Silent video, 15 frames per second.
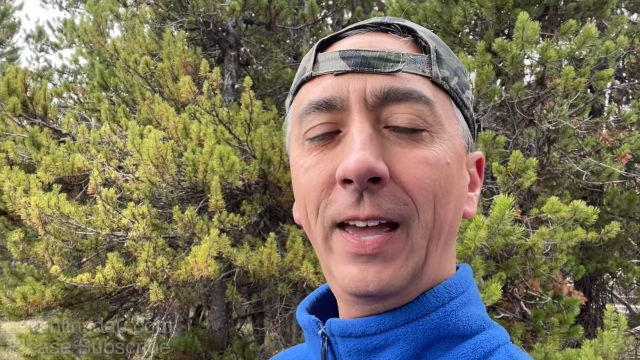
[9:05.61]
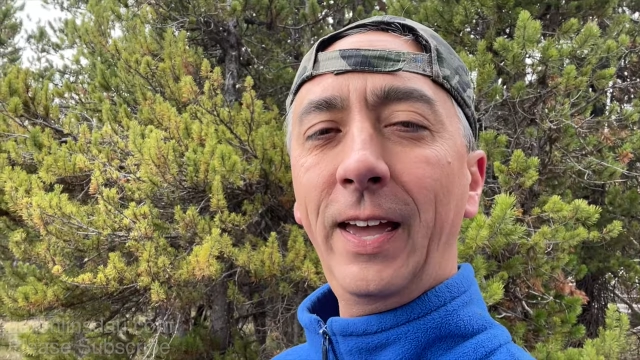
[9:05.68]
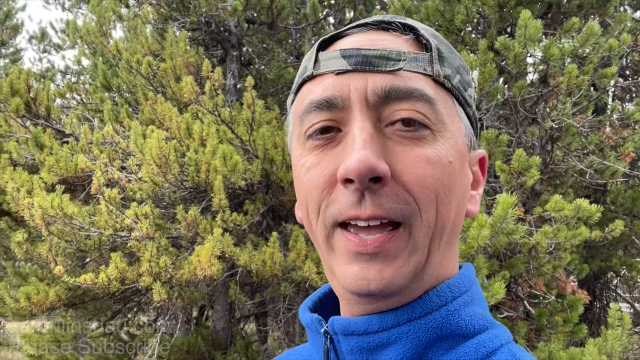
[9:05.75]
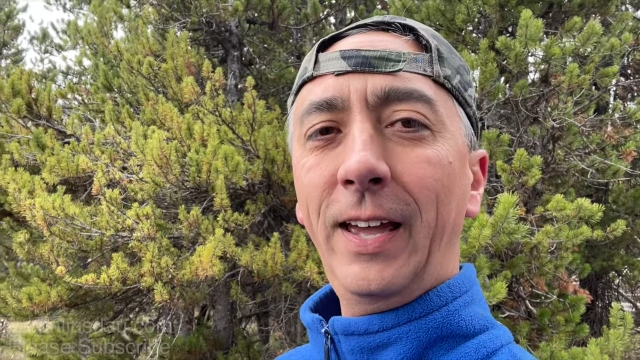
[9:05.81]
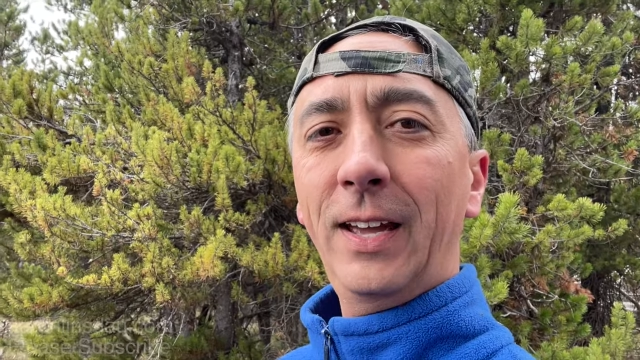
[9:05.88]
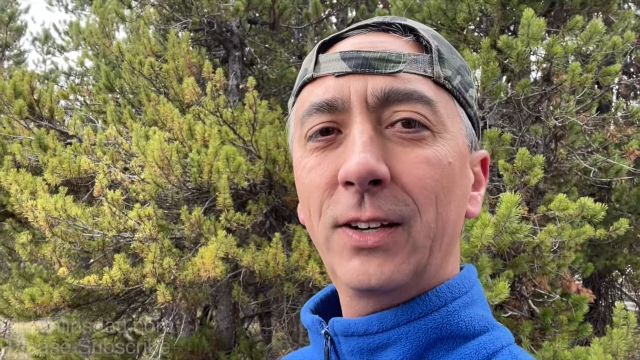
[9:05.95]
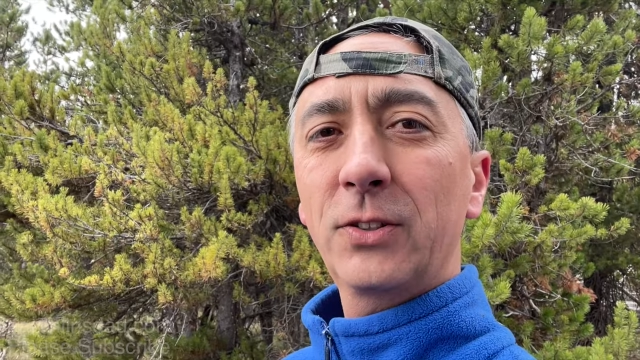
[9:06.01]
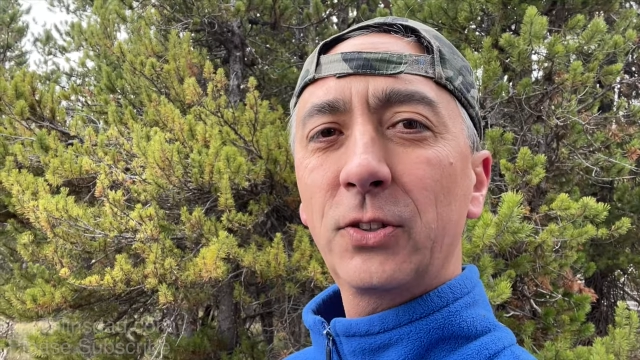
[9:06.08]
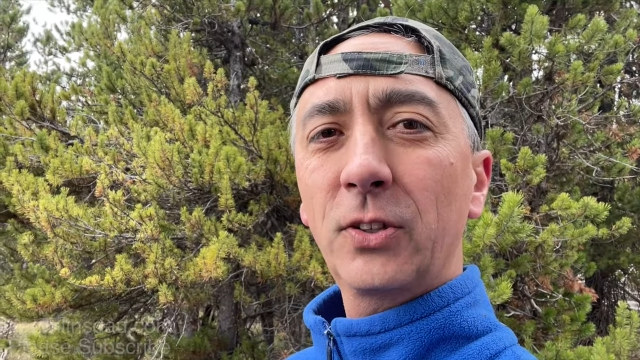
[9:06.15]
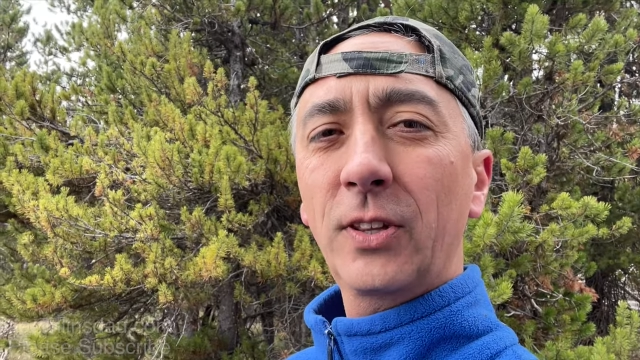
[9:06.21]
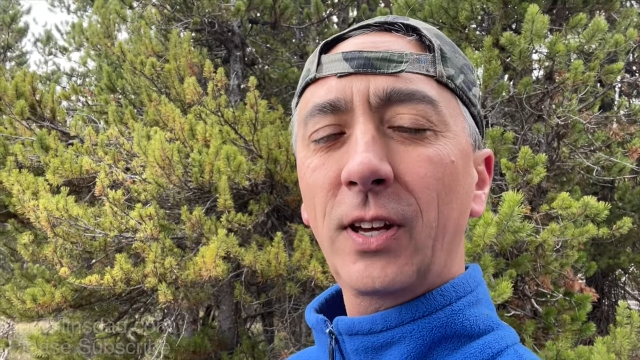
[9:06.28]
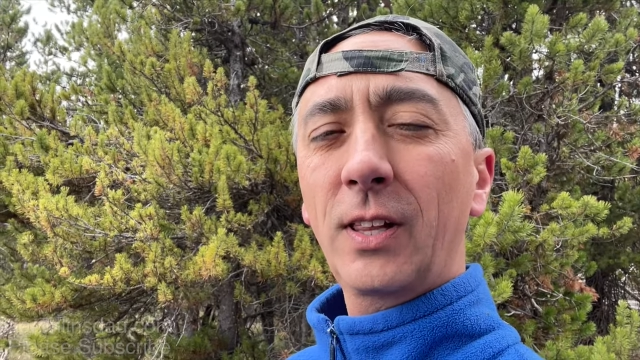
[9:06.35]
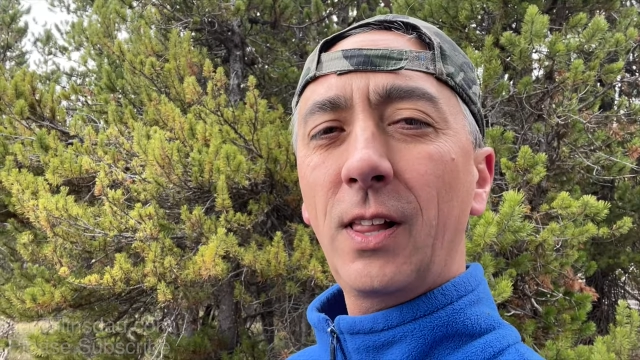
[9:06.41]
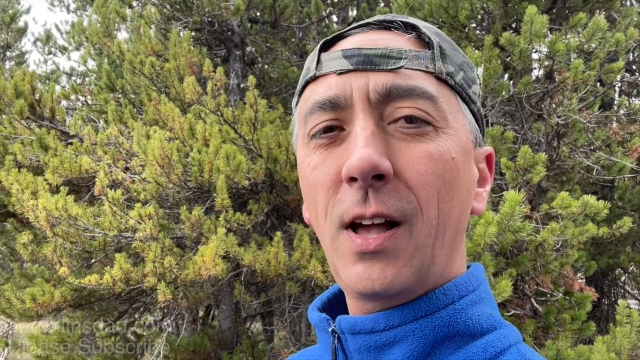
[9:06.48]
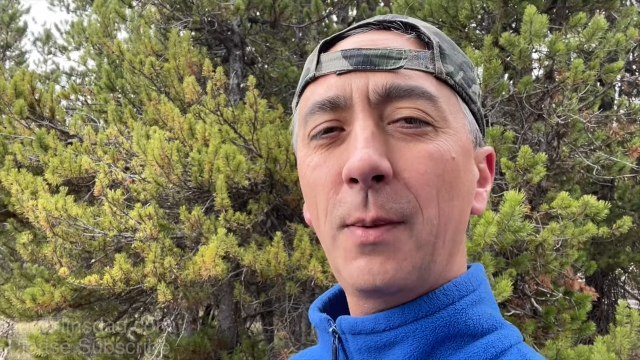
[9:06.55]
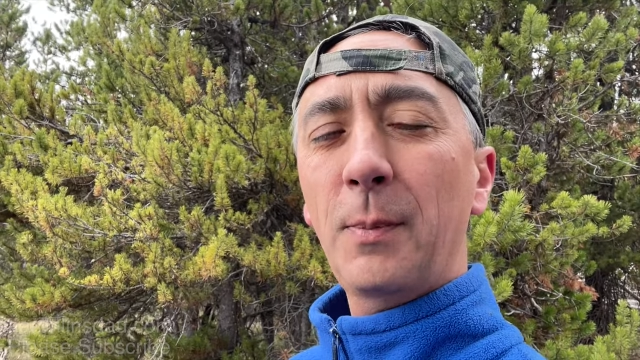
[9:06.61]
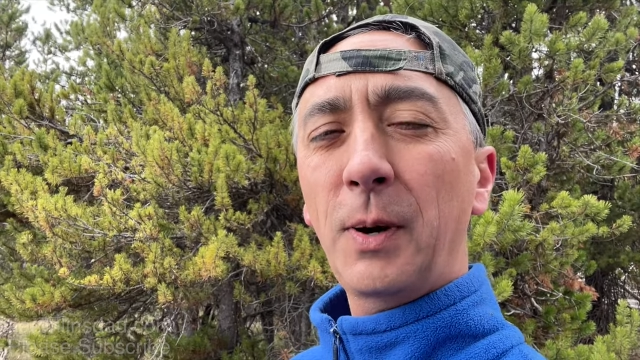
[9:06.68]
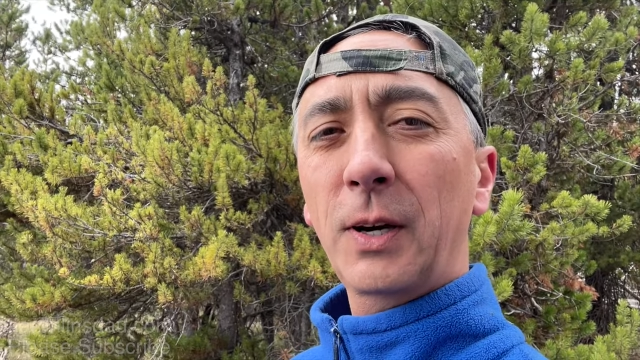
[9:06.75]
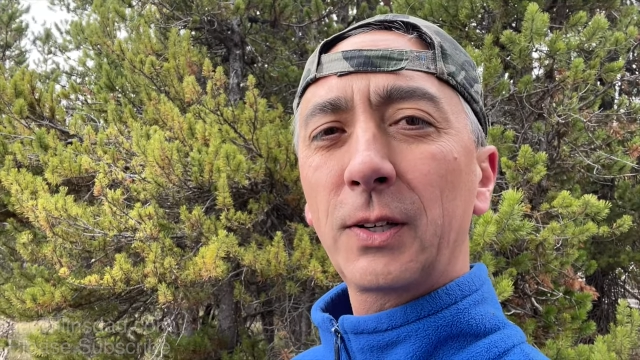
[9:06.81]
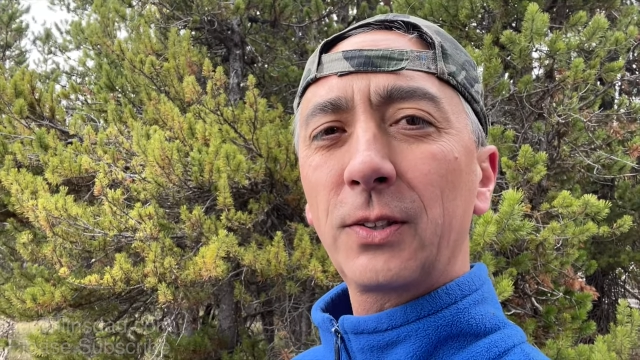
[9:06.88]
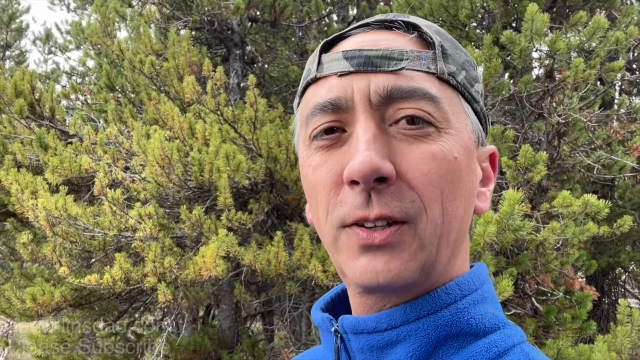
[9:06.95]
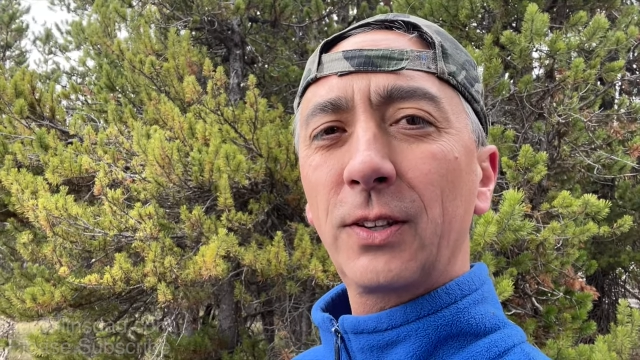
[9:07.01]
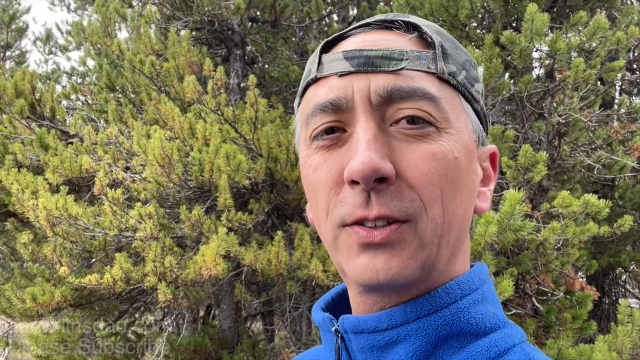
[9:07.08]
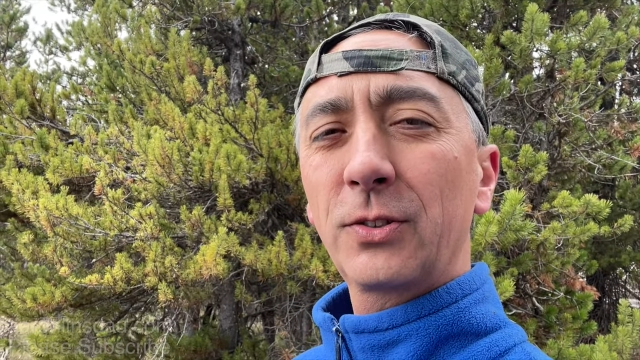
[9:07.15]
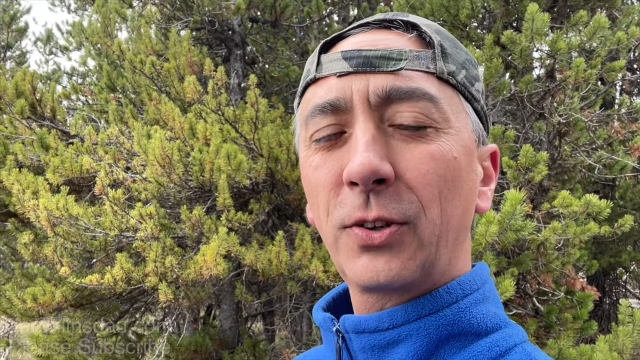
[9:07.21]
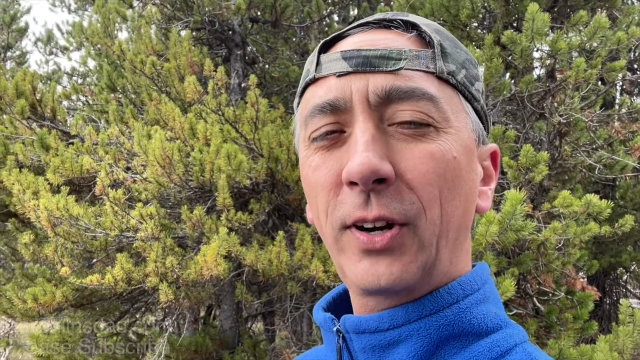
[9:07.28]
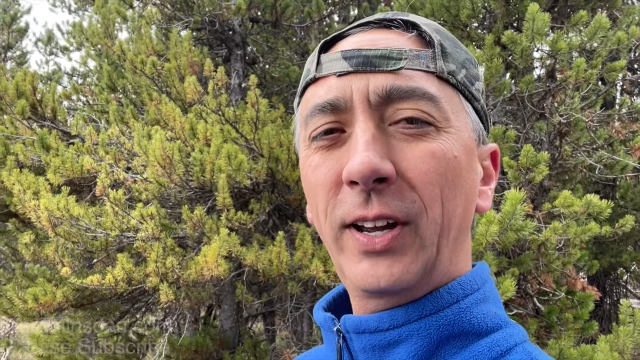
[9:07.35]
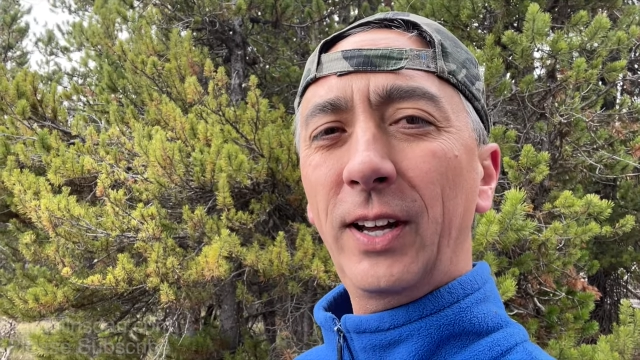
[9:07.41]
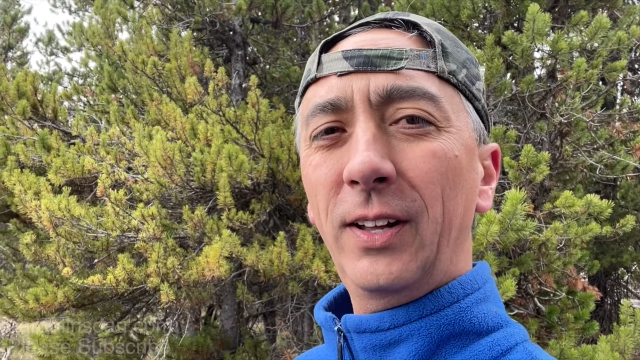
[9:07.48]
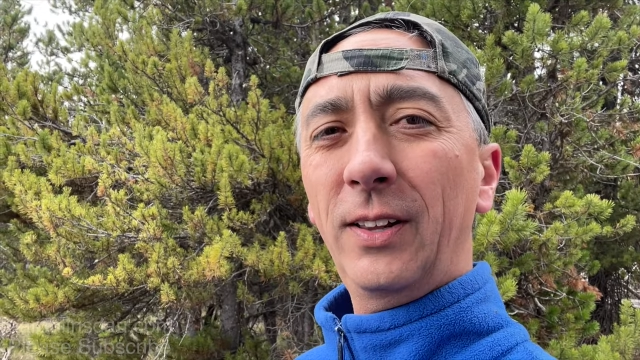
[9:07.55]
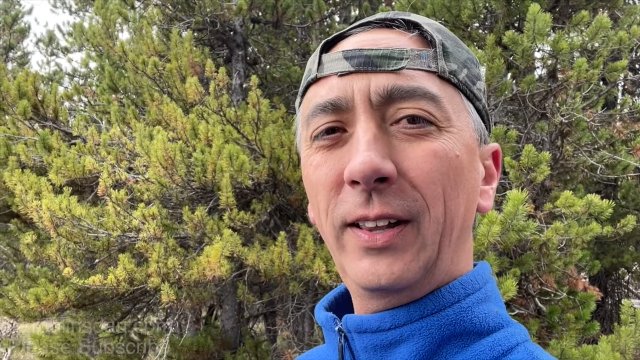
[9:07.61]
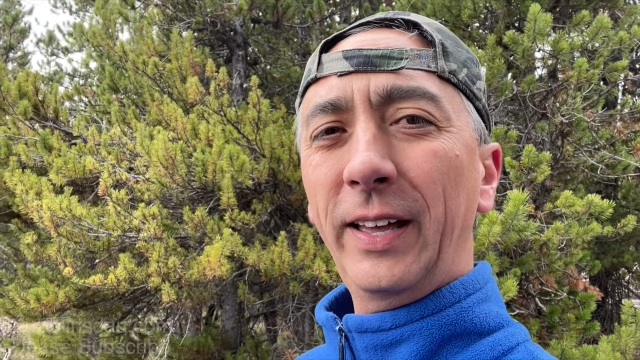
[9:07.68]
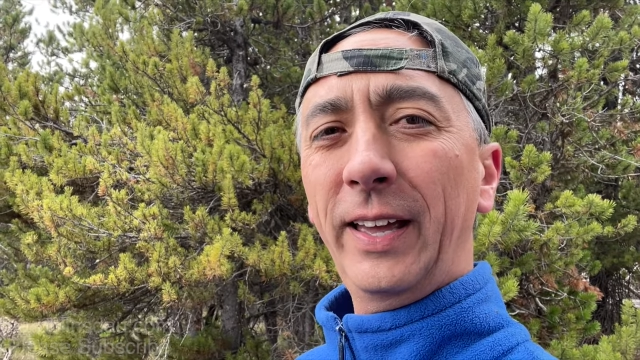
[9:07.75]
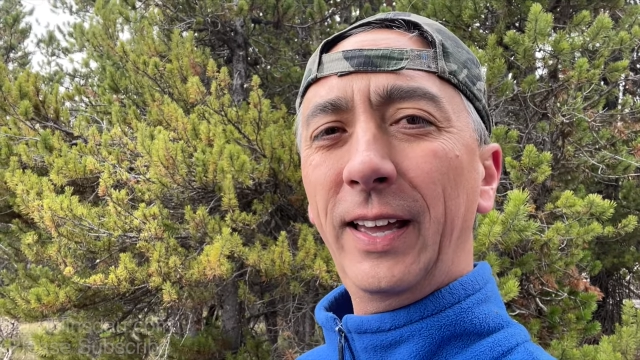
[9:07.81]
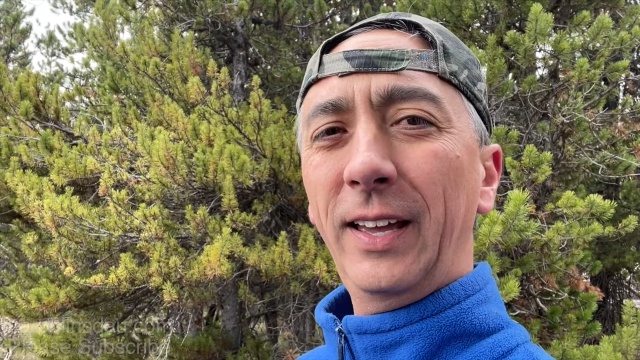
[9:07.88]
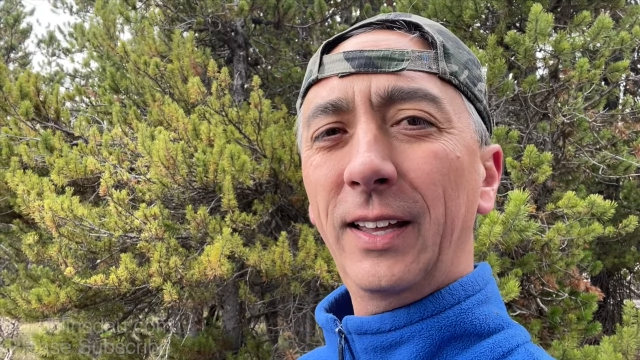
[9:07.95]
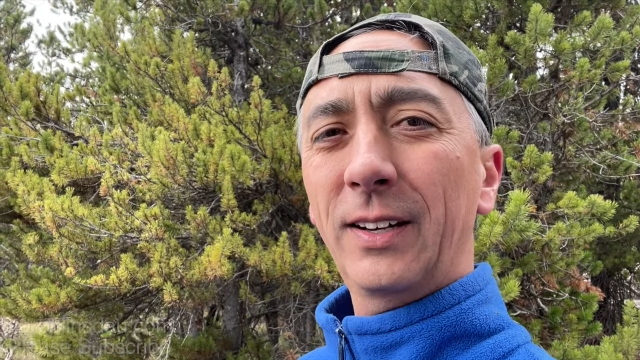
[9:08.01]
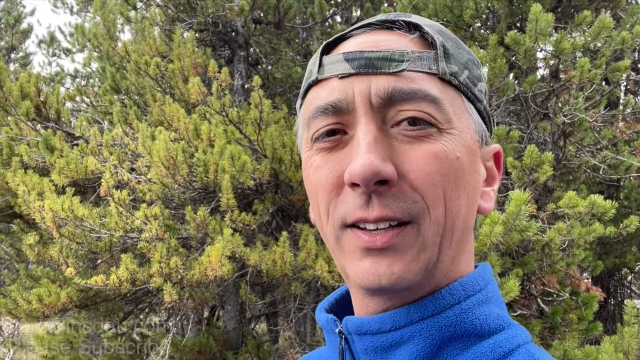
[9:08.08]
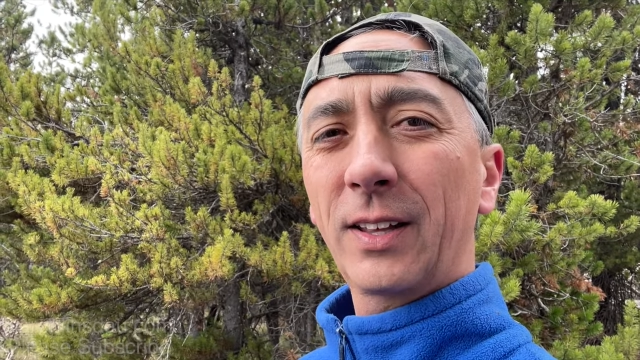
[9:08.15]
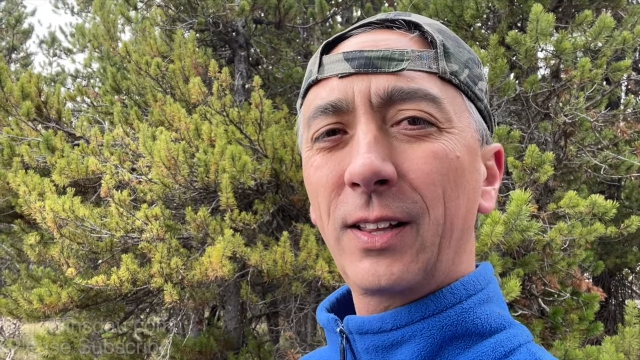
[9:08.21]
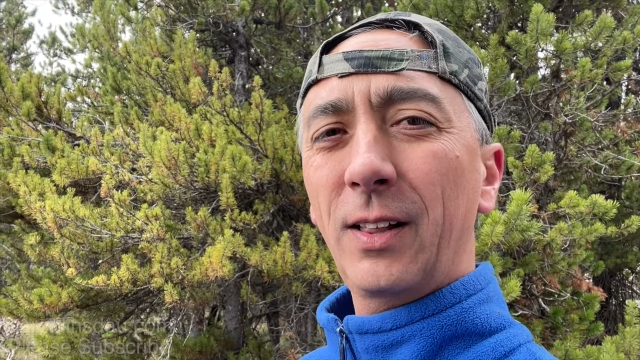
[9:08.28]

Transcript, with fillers: And should the claw marks on the trail and the